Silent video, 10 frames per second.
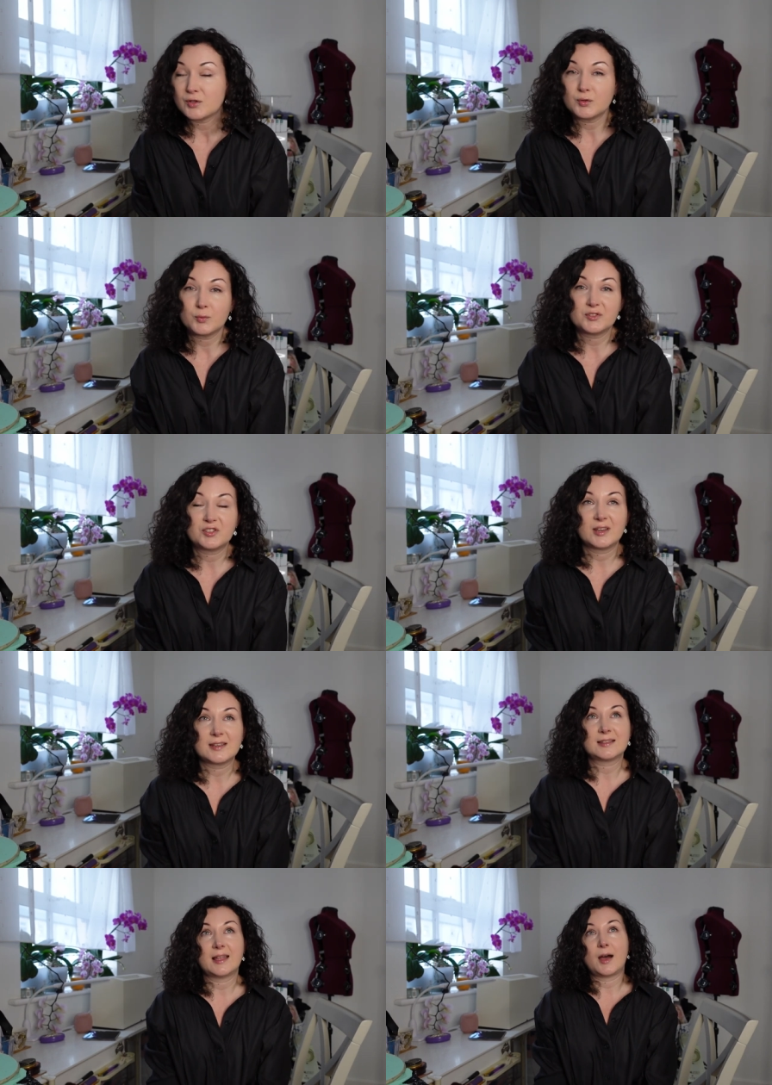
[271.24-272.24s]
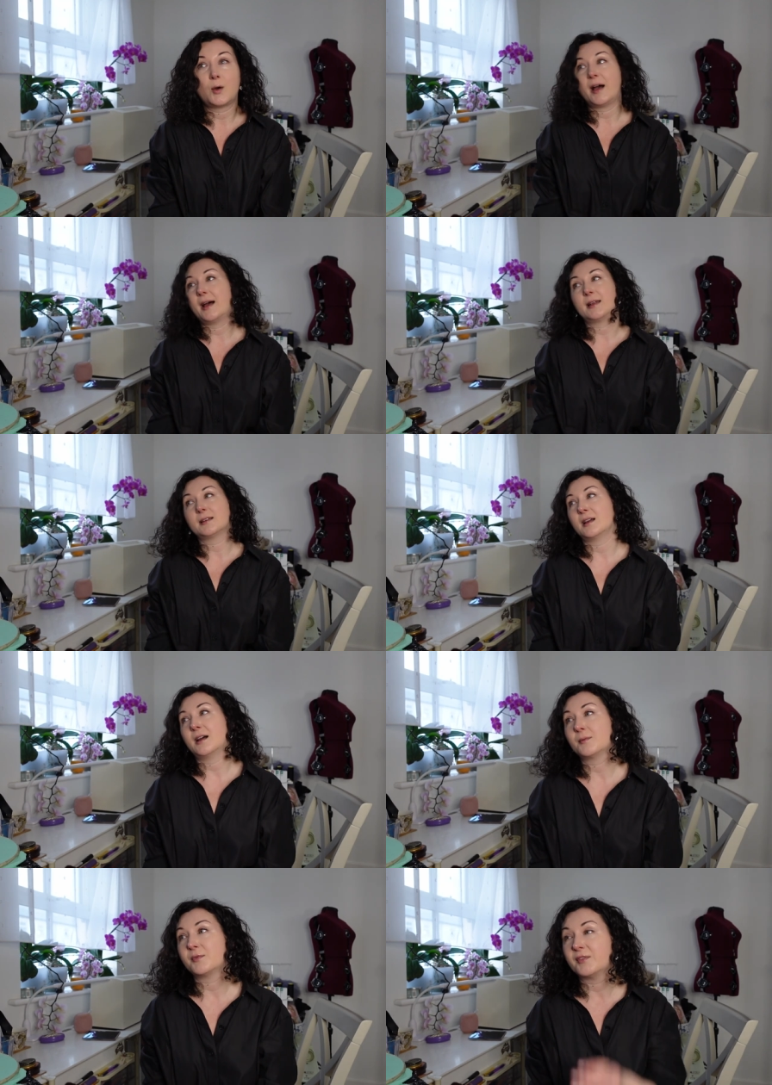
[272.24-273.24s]
to what she is now, and
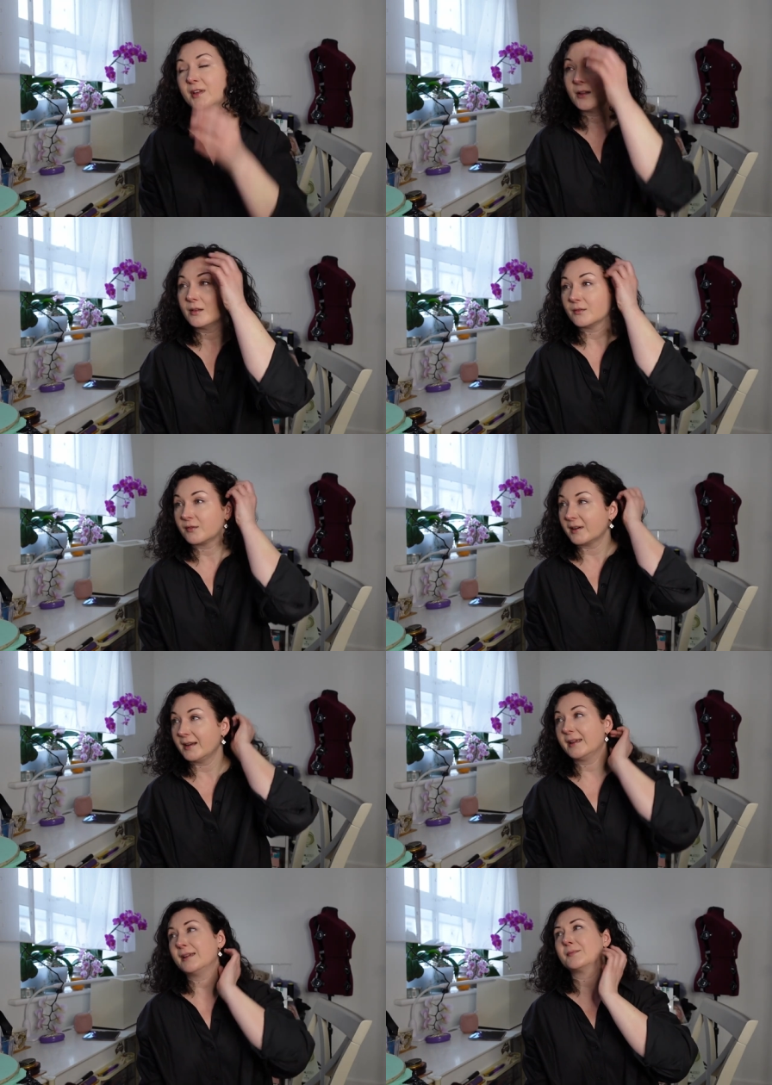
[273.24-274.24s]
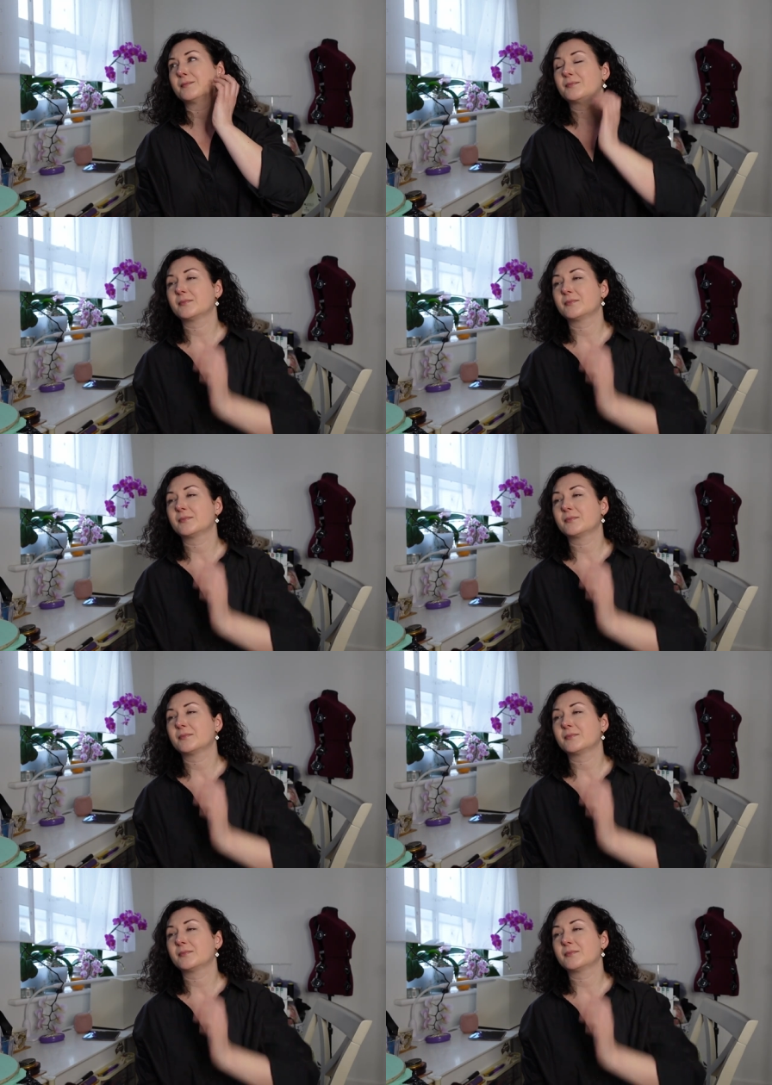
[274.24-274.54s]
um, feel really